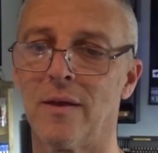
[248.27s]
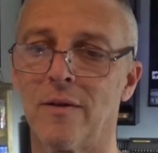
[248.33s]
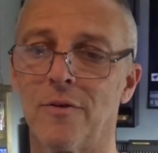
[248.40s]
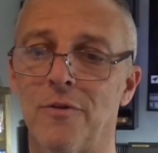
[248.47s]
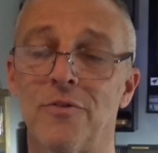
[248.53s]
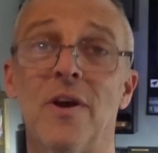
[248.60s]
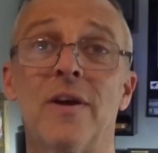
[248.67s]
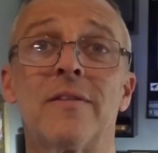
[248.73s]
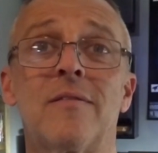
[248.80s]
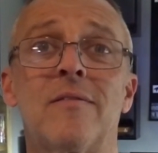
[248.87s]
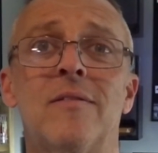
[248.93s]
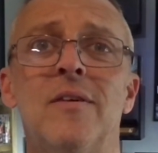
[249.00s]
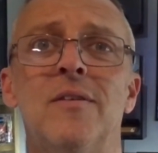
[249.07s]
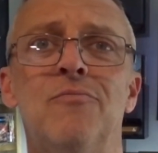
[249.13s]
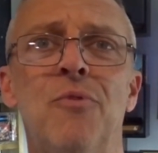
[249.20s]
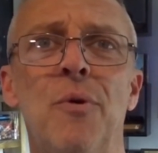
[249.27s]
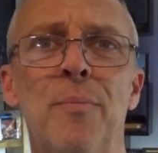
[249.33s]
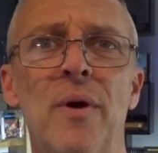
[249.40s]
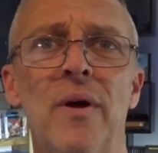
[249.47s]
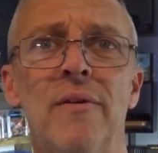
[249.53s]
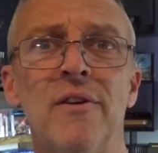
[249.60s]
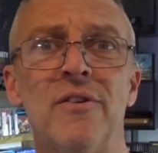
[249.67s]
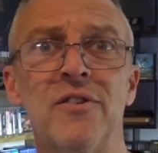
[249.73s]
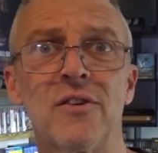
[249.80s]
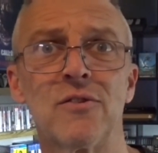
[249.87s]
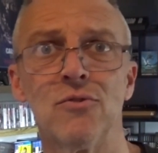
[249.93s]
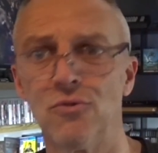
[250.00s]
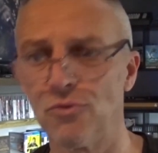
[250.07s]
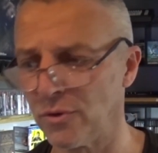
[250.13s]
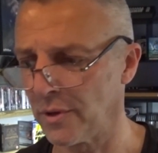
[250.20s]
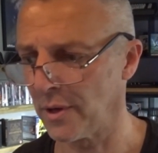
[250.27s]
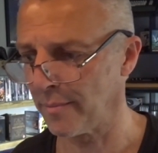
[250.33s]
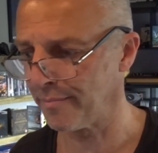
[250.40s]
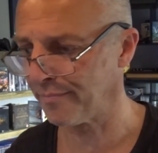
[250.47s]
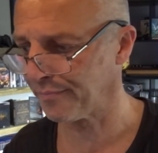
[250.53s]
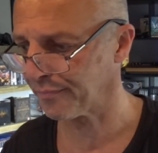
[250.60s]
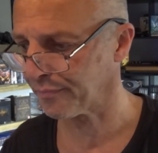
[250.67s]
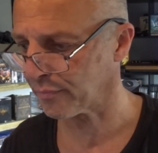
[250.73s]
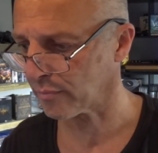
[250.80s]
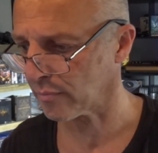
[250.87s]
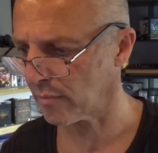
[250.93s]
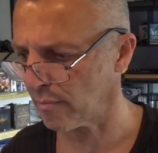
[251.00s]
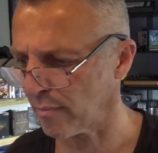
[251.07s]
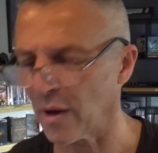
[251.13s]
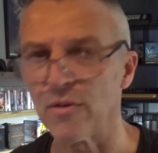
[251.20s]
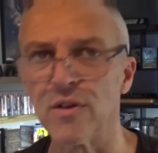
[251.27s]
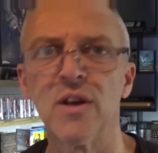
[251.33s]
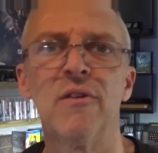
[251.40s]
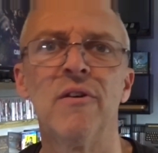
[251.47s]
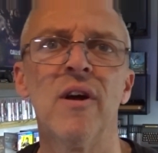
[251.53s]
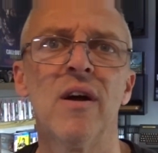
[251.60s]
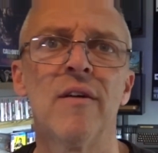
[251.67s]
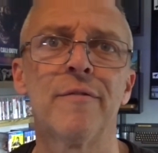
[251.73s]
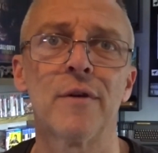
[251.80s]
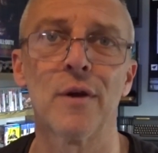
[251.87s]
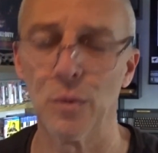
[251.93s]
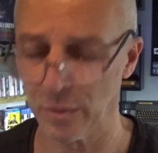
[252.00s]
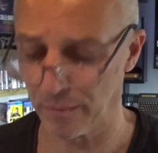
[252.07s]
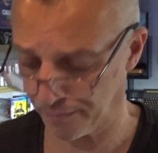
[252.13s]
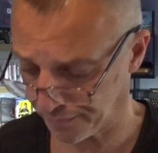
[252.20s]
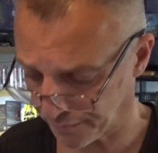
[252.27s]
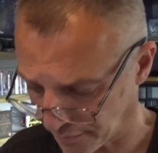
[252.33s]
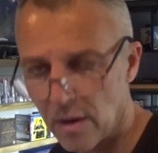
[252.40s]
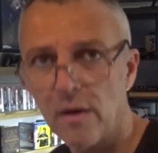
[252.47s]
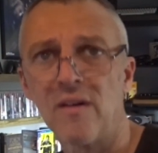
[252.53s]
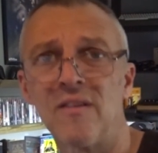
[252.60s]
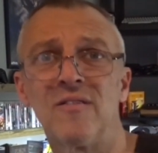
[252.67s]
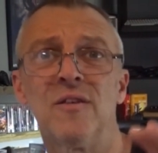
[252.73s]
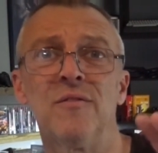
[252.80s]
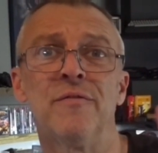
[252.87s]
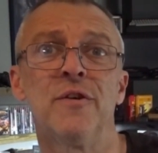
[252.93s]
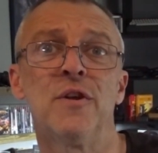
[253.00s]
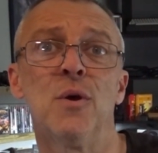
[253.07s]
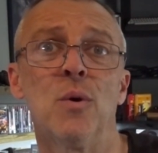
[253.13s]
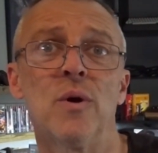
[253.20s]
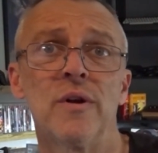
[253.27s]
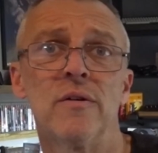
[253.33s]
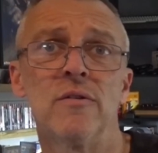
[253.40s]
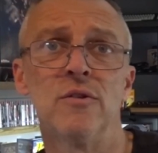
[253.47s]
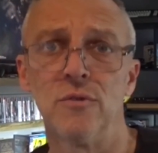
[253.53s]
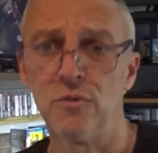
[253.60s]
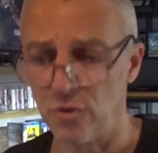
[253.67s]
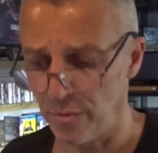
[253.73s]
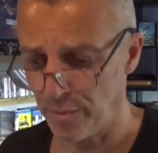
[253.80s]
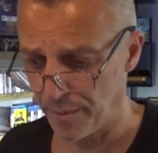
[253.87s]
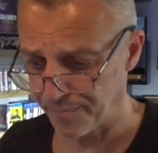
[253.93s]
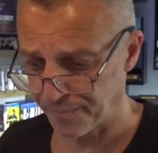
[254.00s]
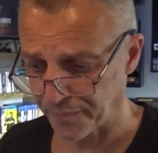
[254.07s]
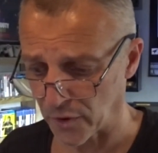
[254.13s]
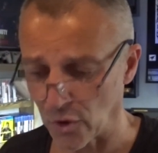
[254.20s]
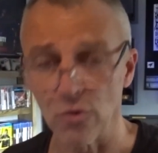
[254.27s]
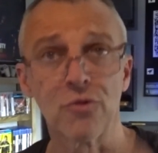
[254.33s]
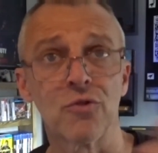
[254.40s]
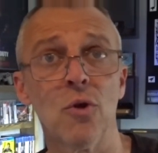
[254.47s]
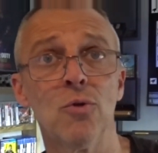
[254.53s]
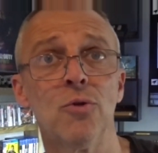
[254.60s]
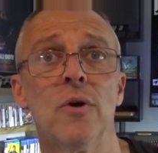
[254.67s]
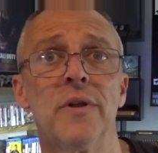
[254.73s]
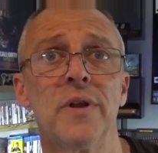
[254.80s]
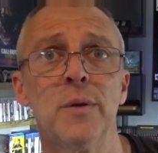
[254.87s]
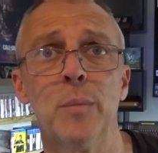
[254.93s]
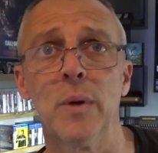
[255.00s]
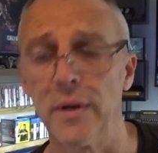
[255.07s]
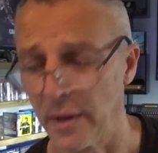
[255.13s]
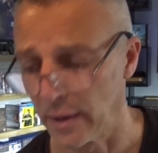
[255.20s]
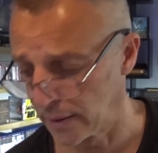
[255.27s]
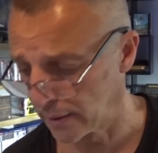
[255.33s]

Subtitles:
Because I did repair a 600 about a year and a half ago. I did a video on it on YouTube. Of course, sold it on eBay.